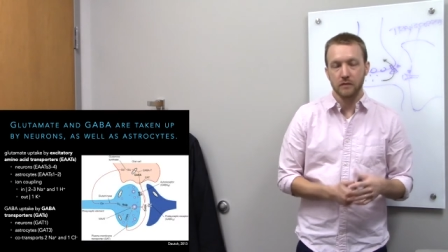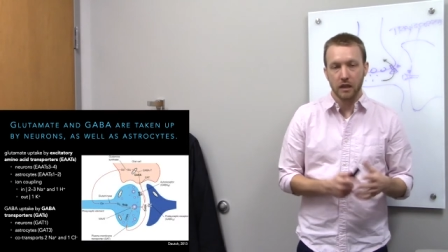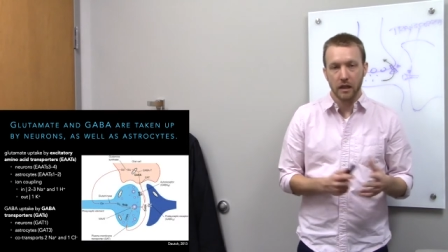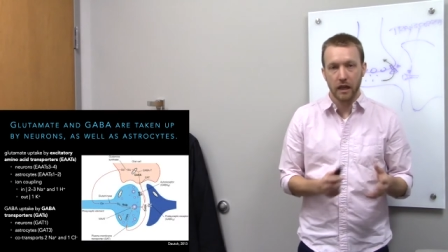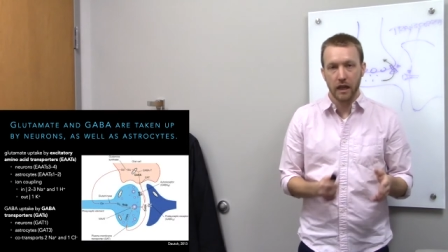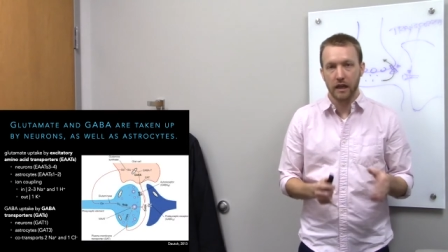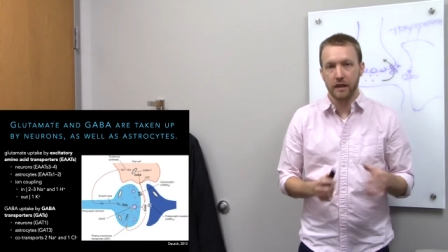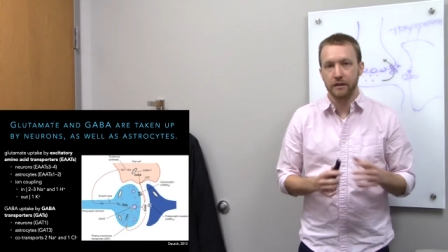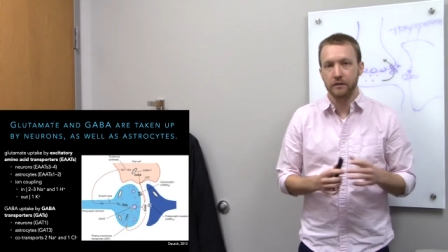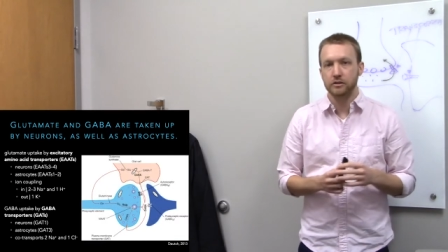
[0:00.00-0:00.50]

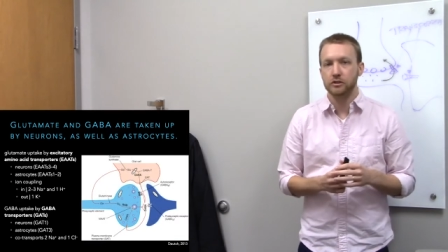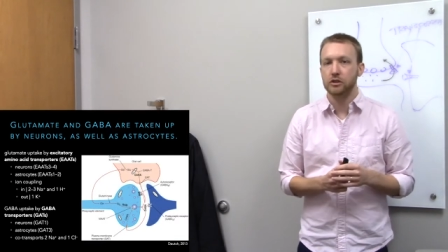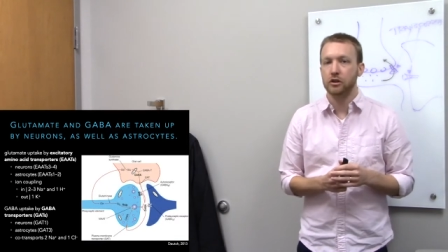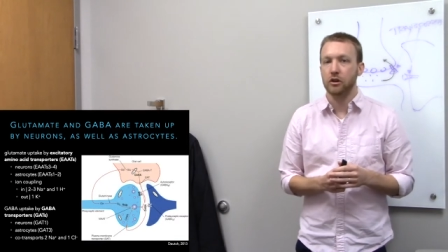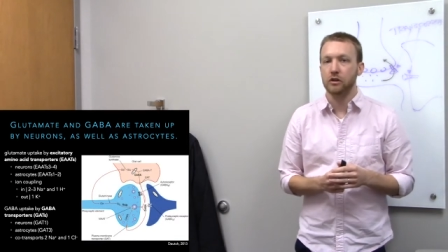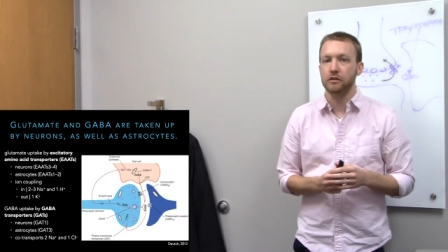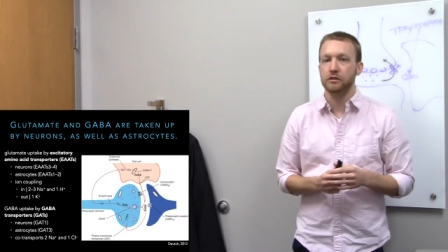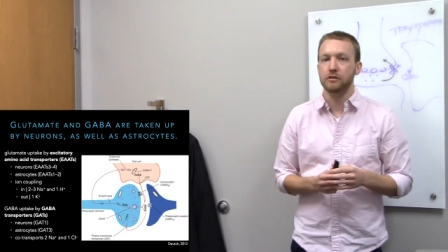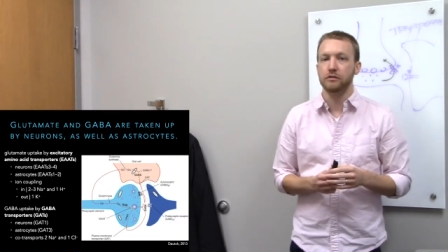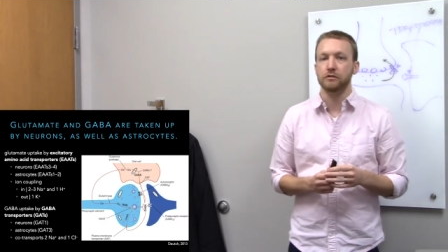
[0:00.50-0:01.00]
And here's a
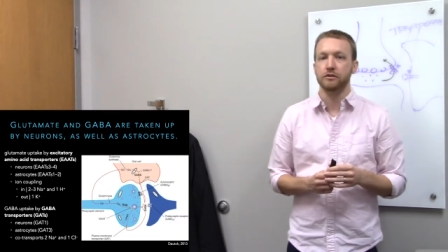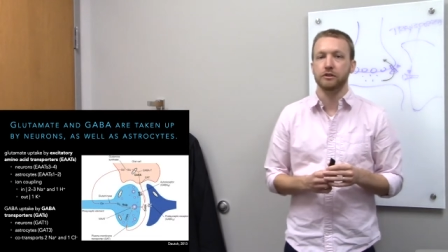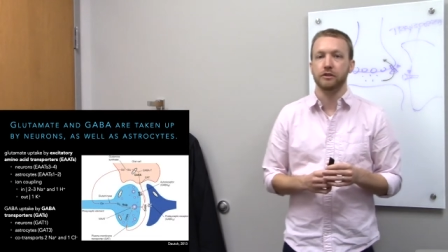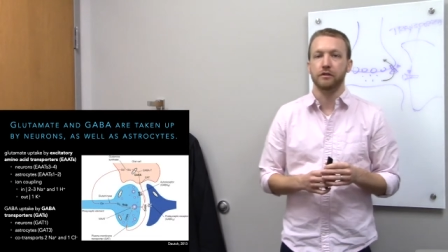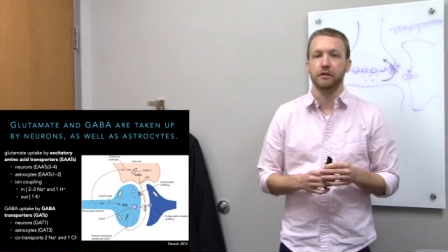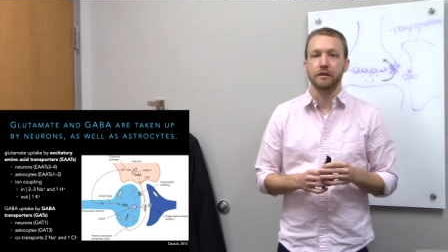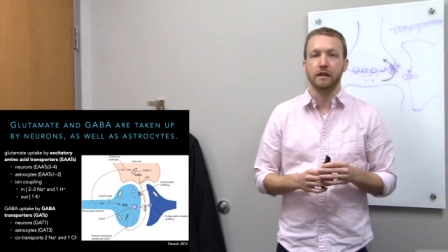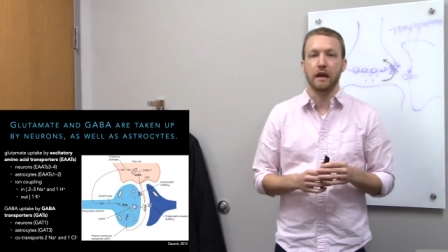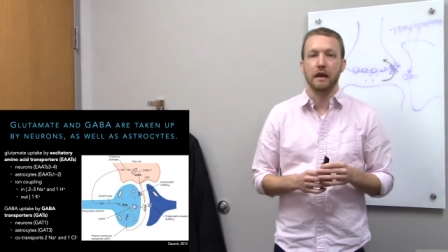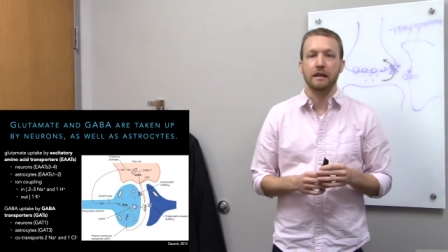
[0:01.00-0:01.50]
cartoon
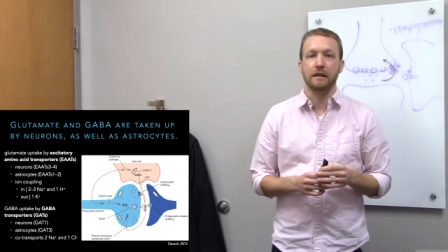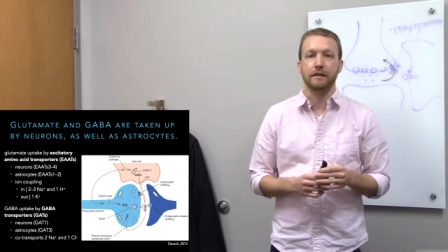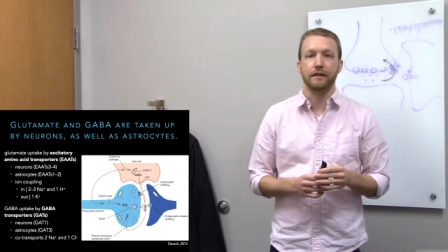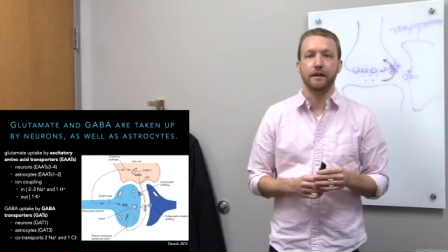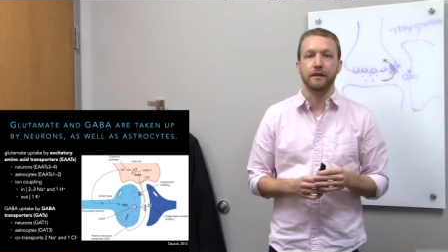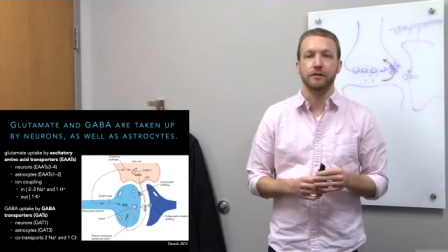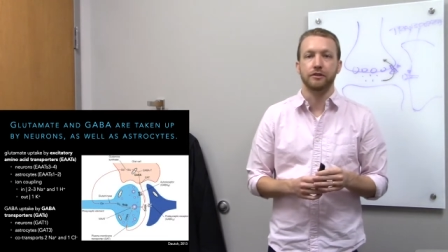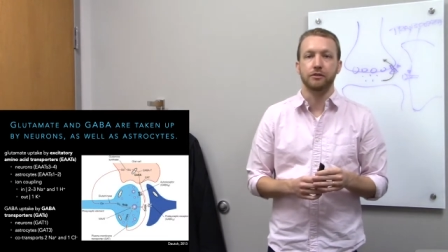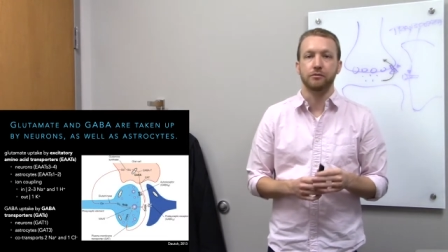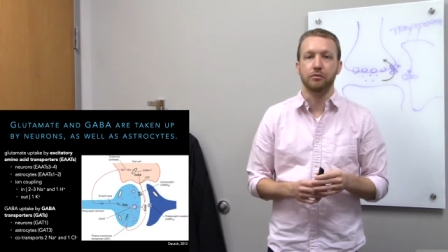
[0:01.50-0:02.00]
showing that in
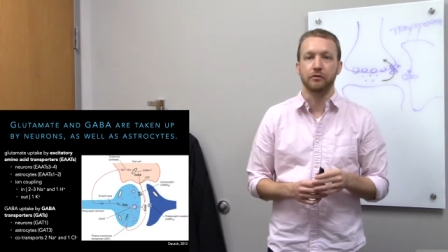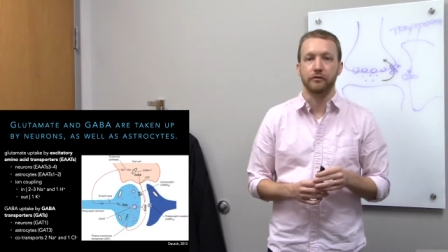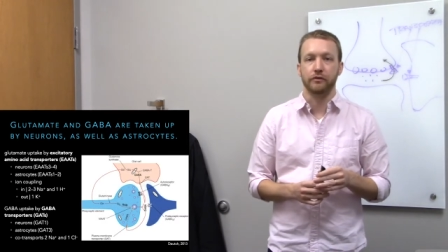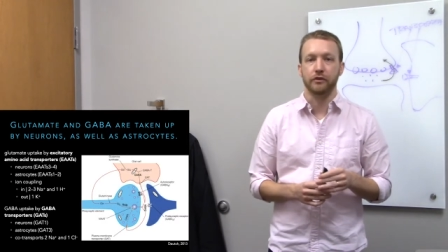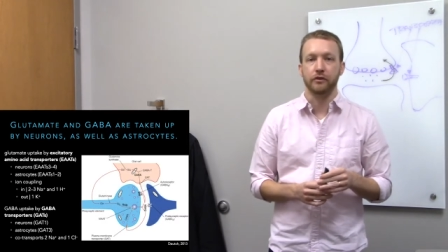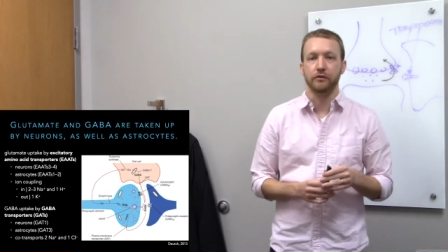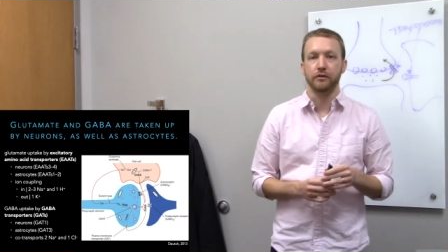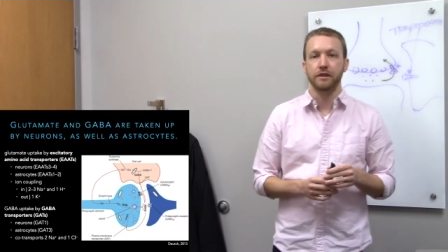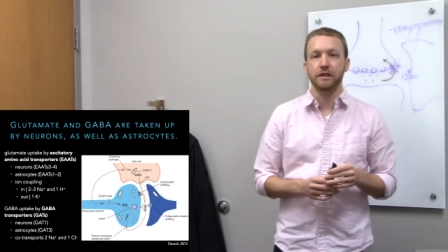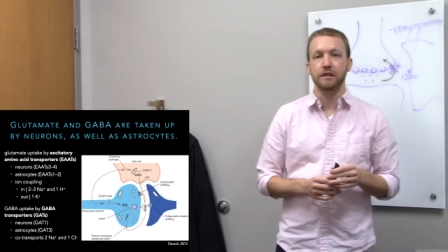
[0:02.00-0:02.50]
case you
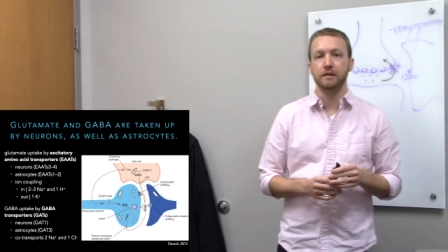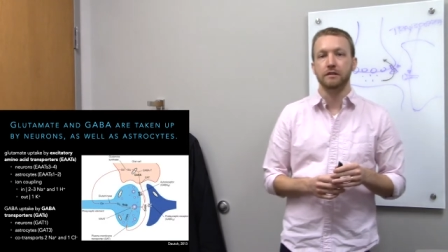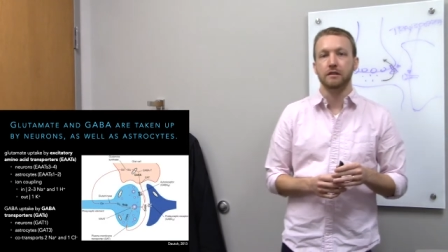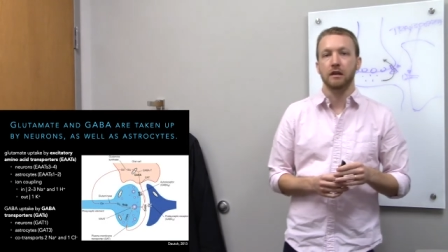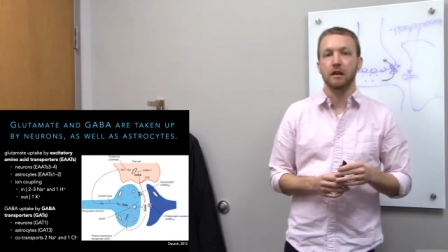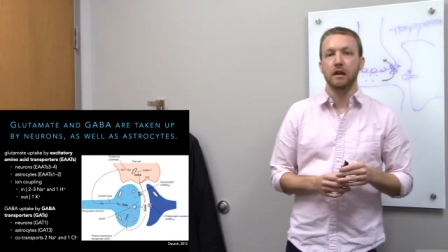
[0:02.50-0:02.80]
prefer these.